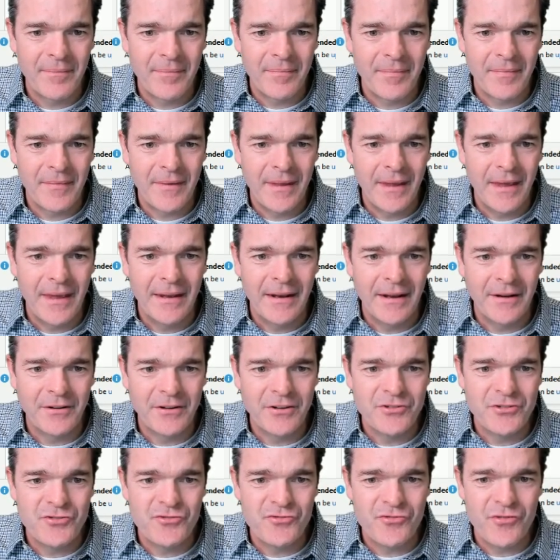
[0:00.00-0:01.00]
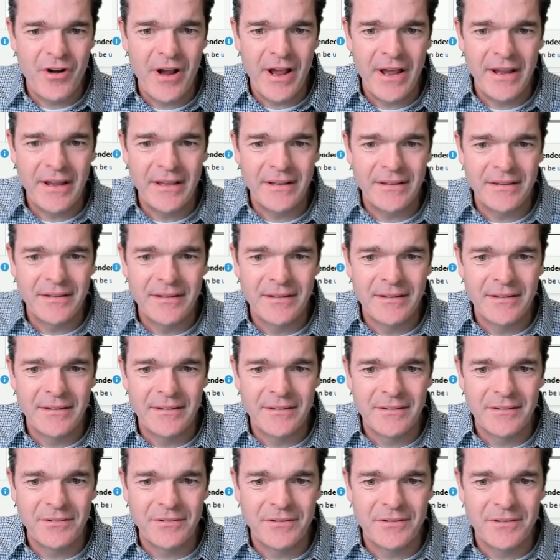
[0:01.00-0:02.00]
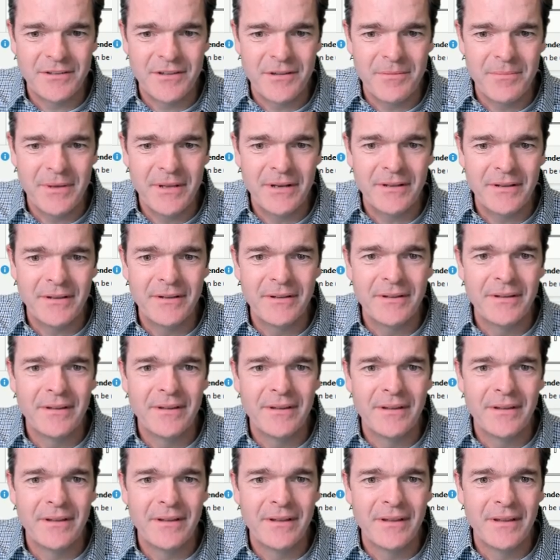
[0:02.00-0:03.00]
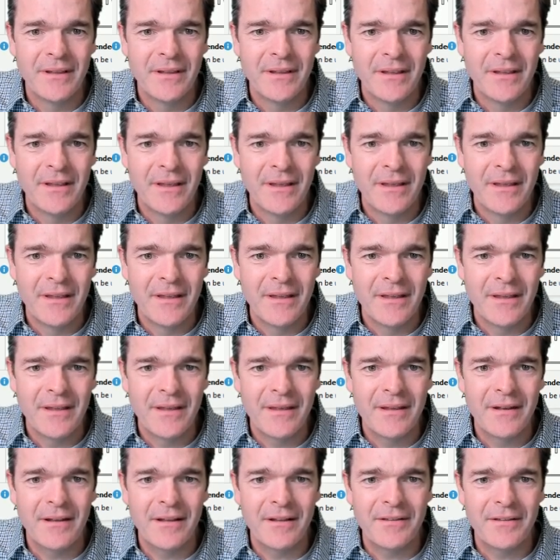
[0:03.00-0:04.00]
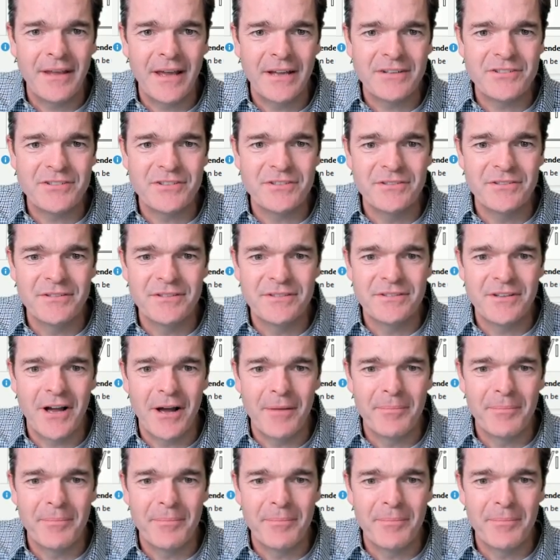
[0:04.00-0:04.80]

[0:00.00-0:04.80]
And I'm going to drag it so it's in the middle, and I'll attach it to the top.